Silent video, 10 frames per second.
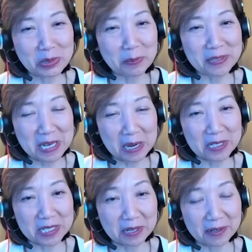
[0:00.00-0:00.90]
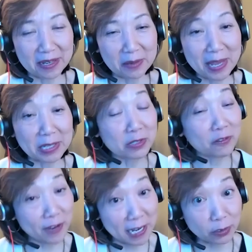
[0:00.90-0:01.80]
corporate secretary, we had 2
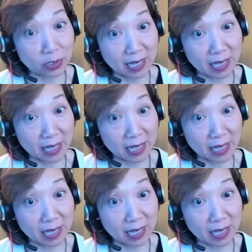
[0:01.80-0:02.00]
financial